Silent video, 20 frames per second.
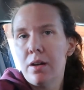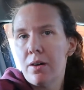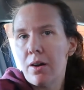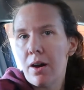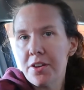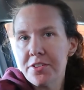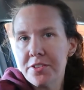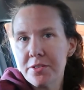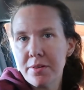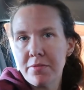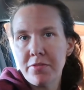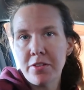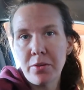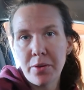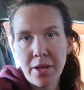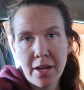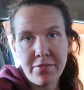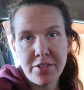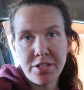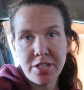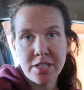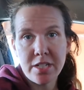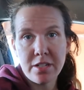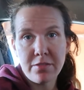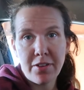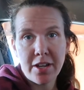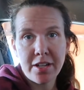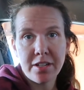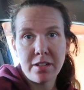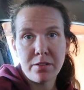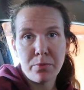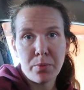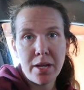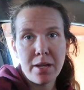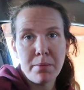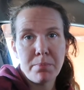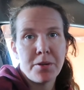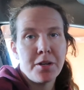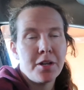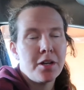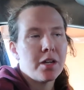Also, if you don't have a disinfectant wipe,